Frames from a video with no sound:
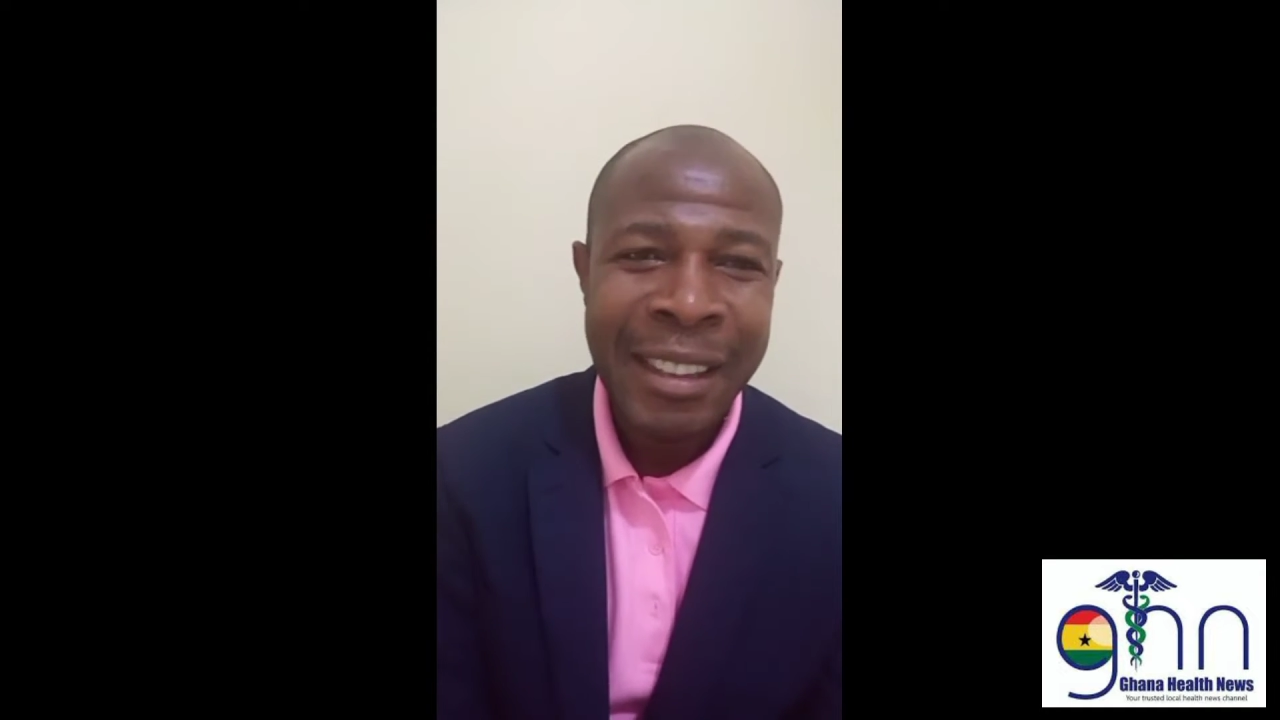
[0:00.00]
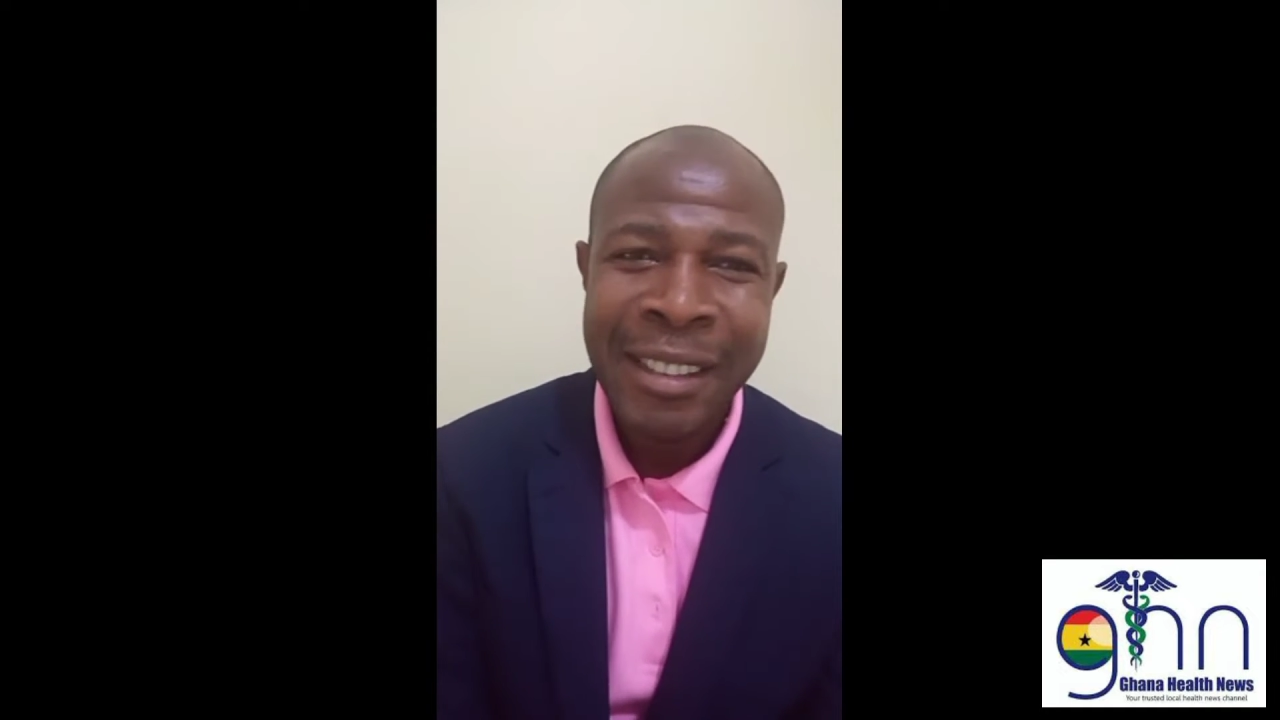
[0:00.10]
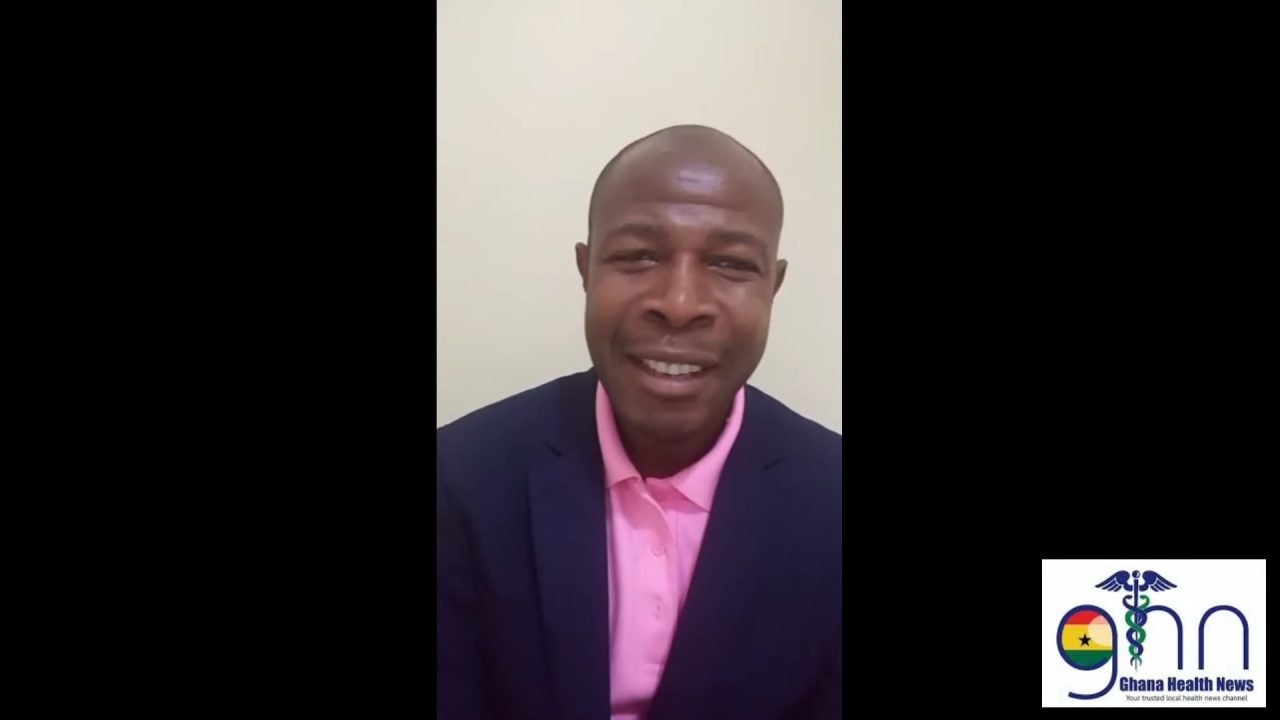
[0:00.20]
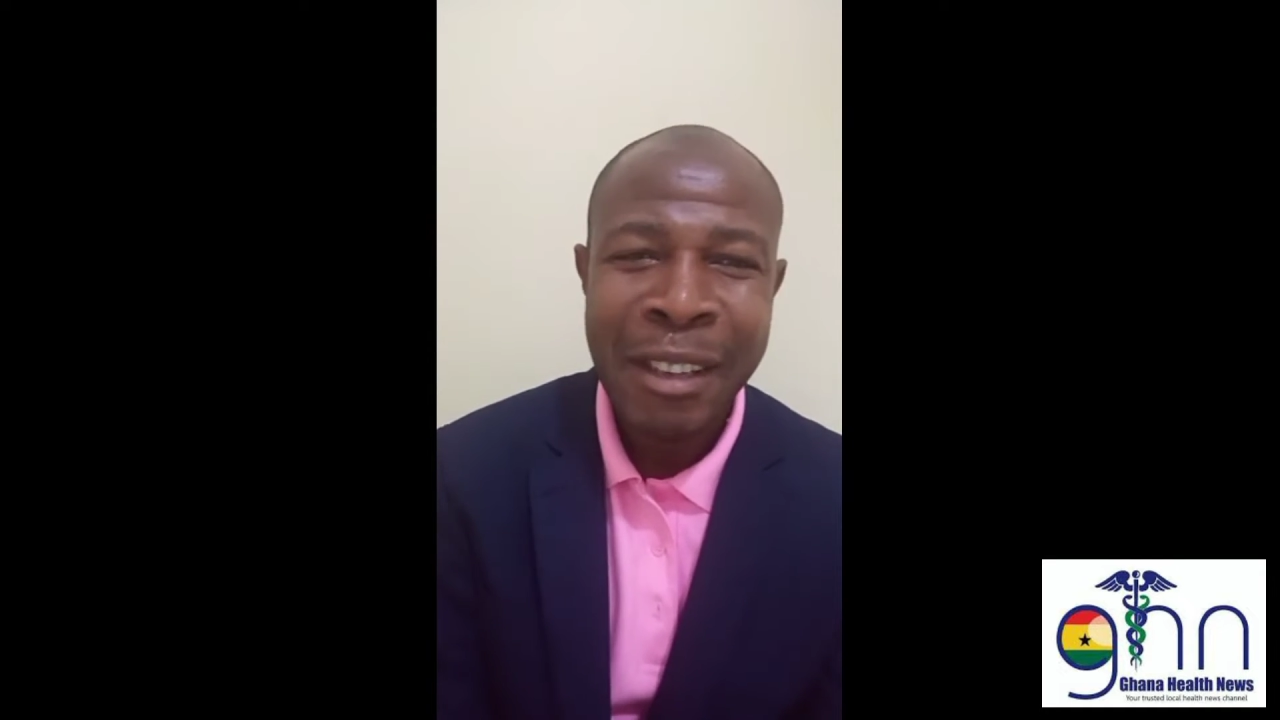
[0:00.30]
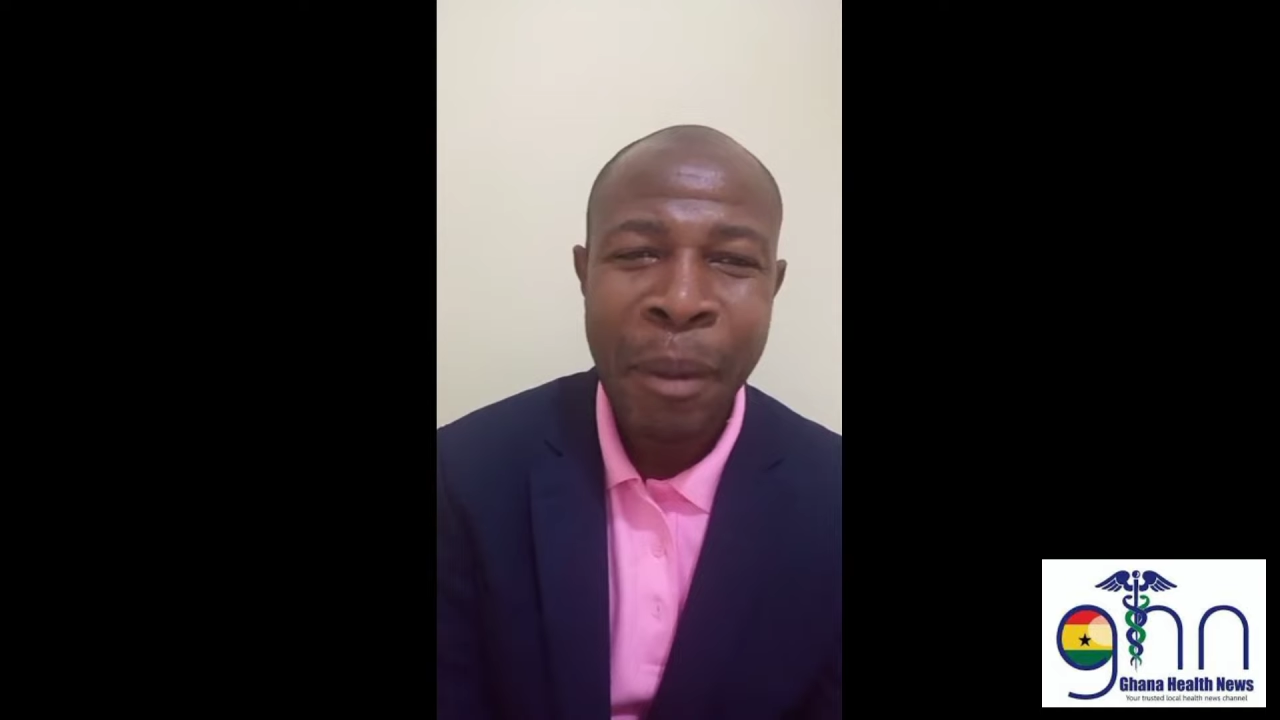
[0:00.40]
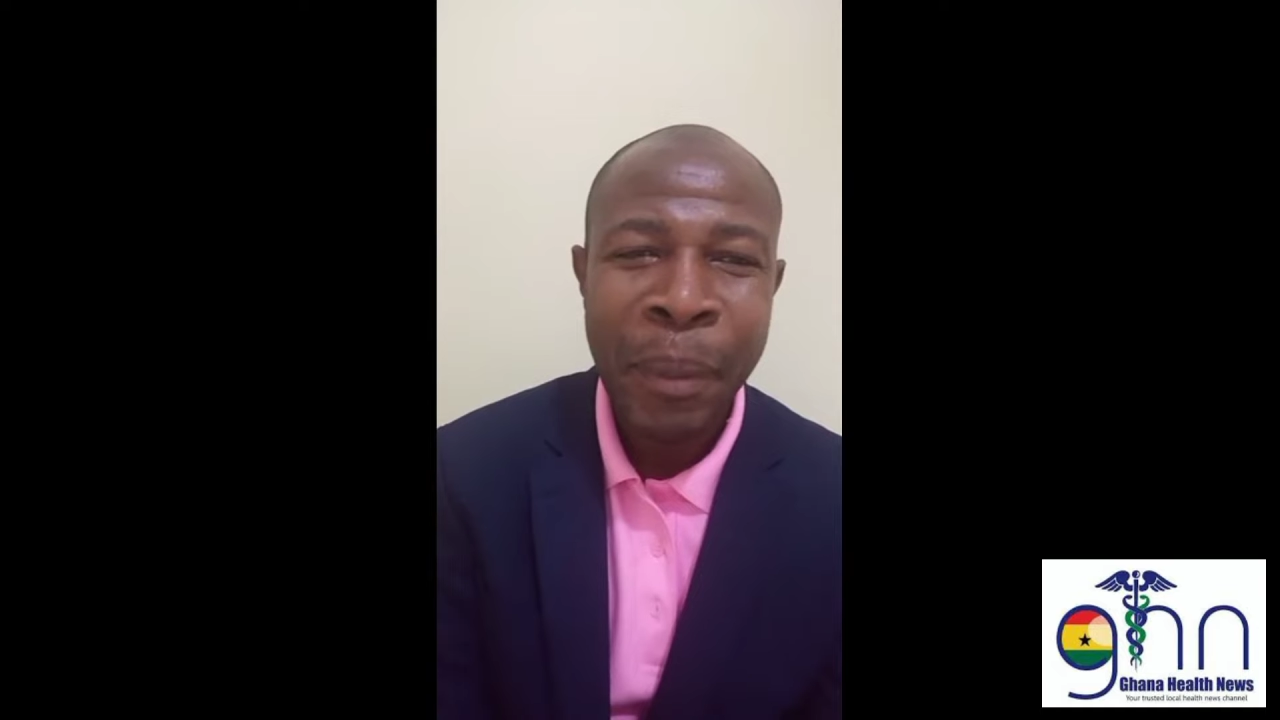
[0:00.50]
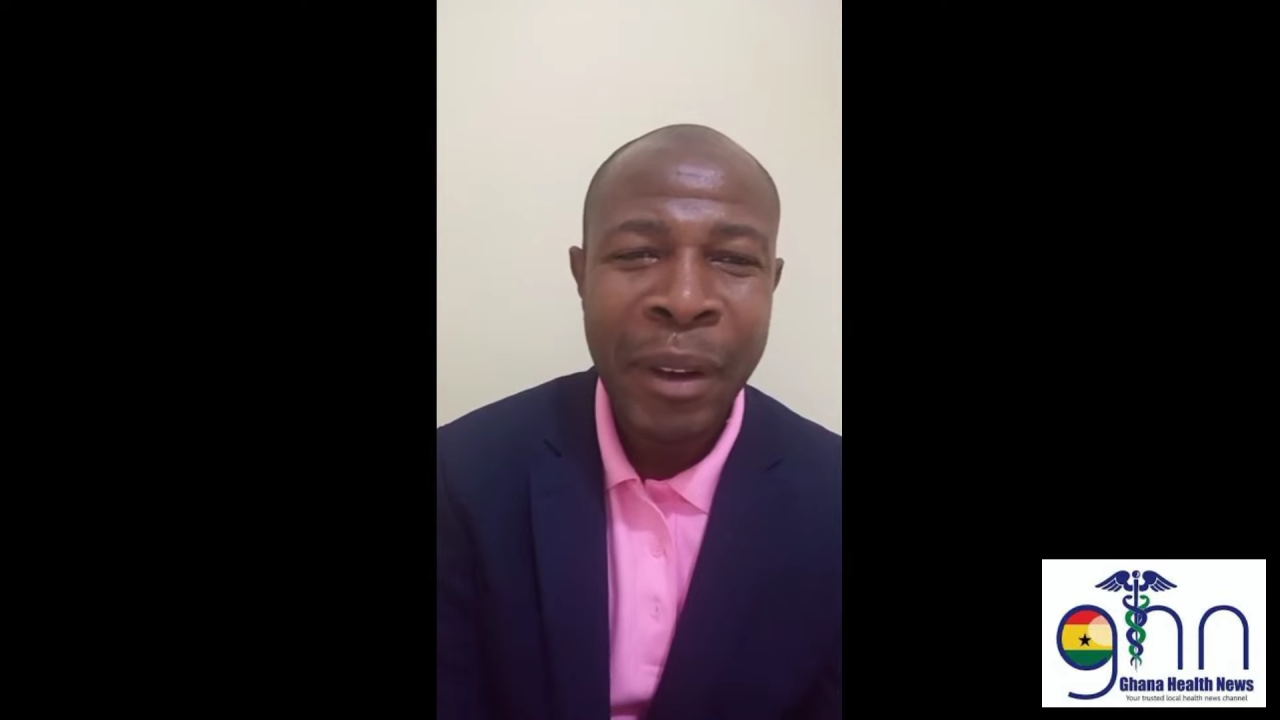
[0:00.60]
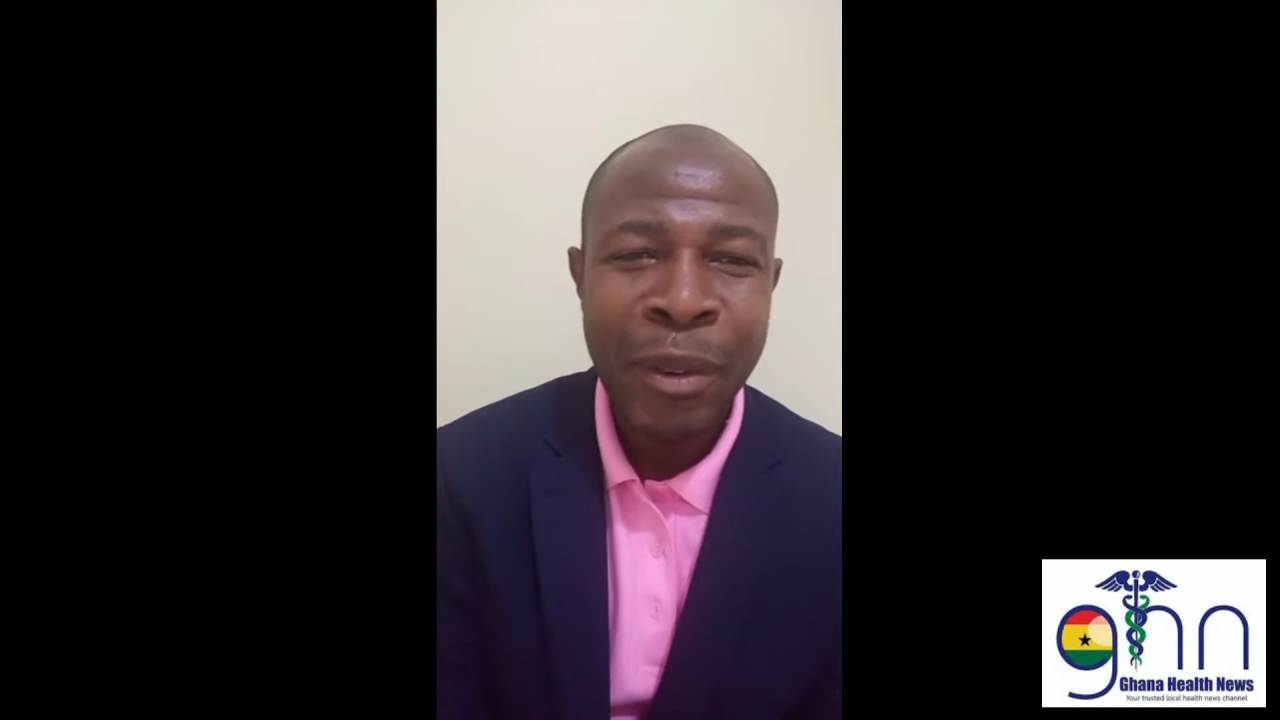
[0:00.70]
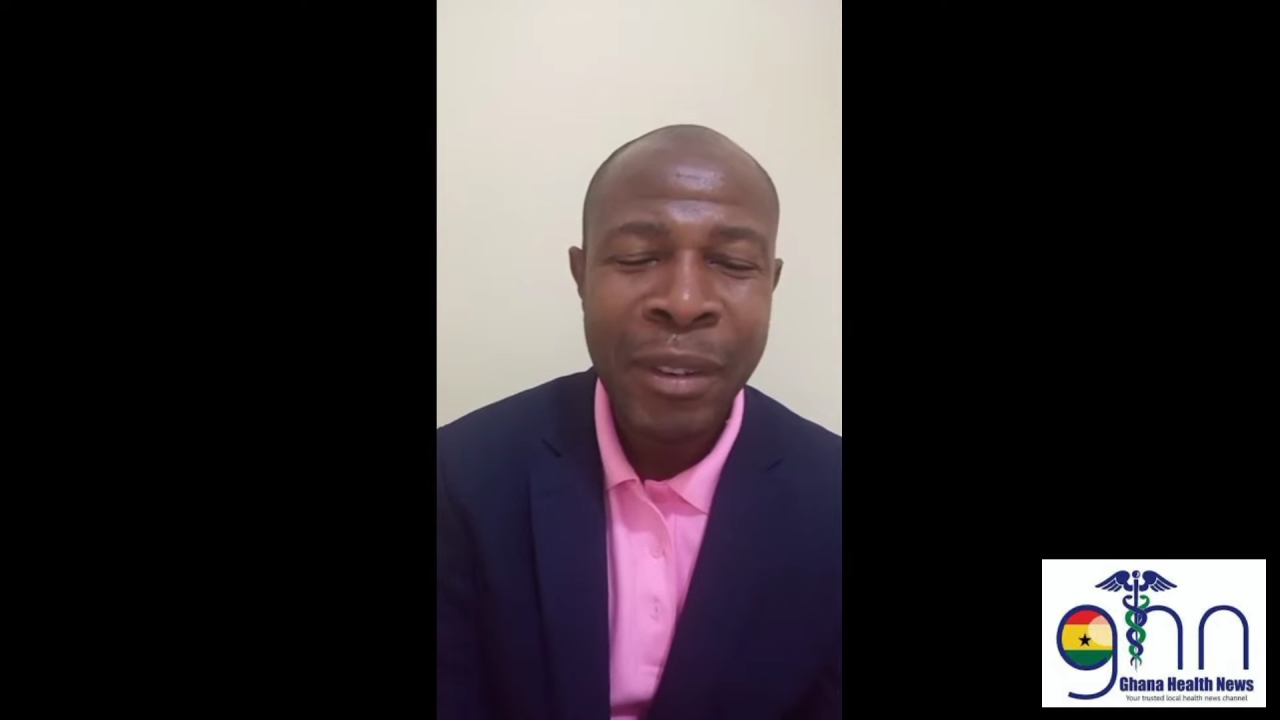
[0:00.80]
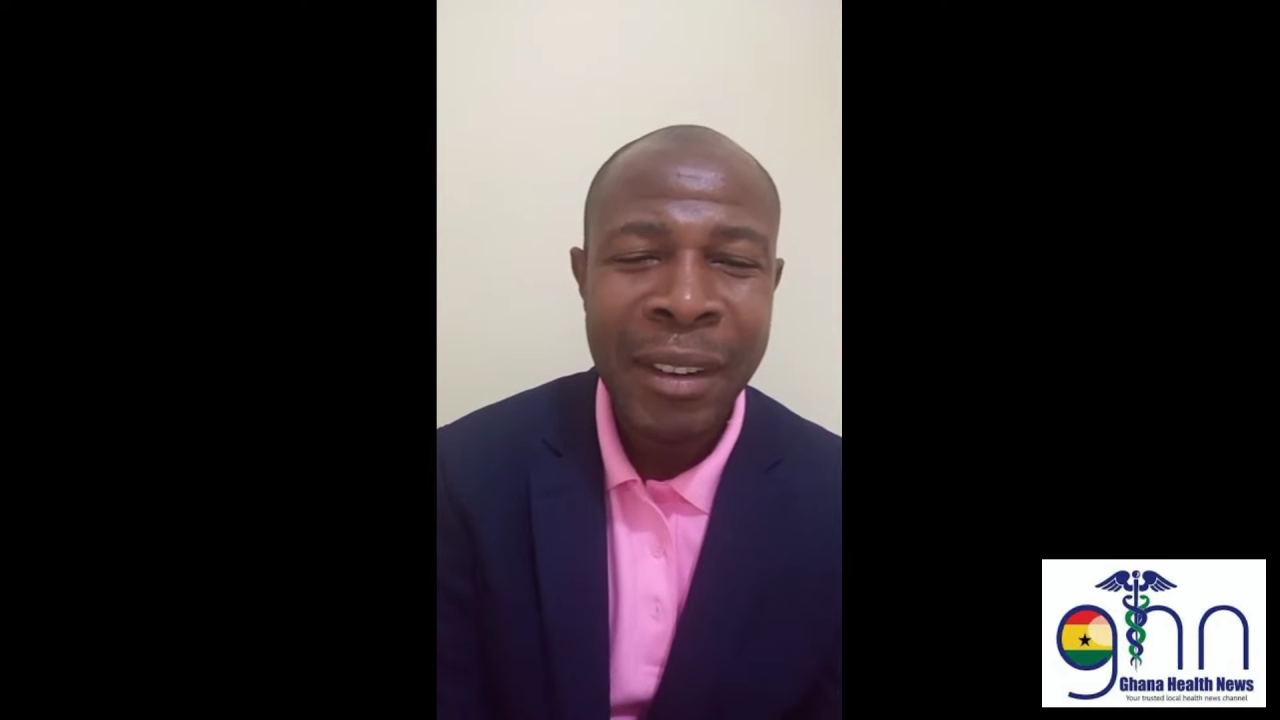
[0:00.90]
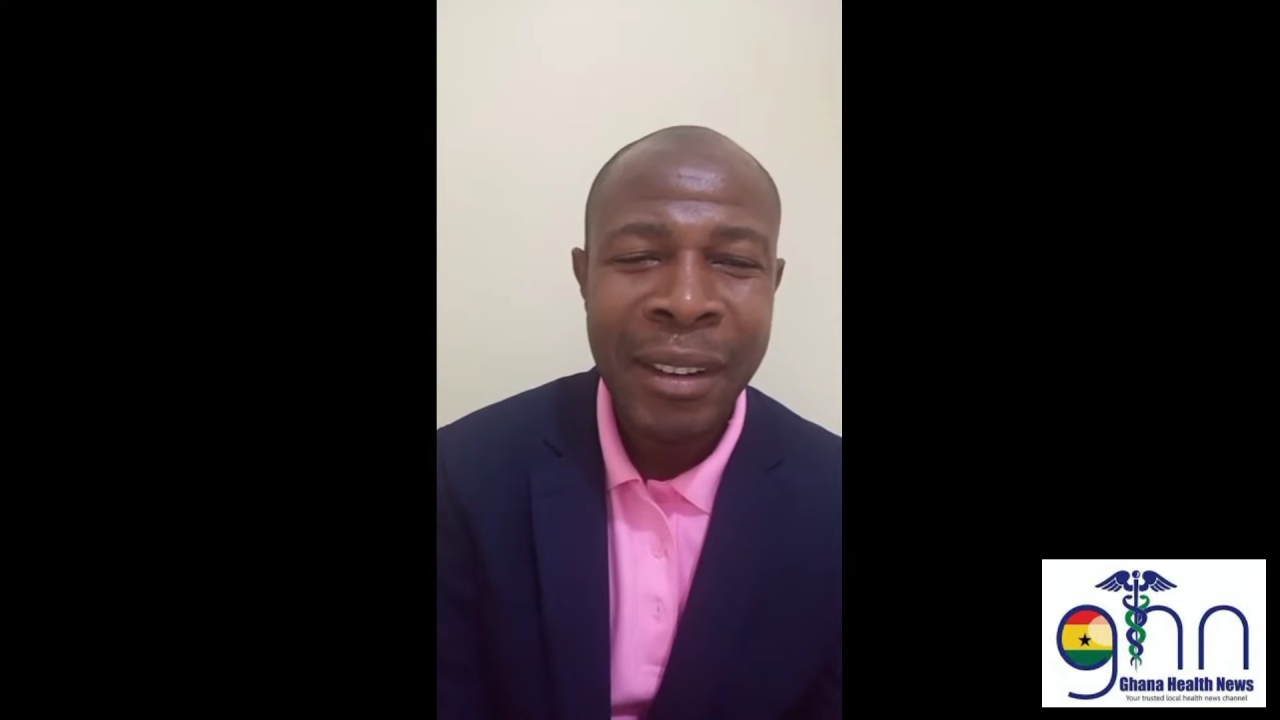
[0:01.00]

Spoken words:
has just happened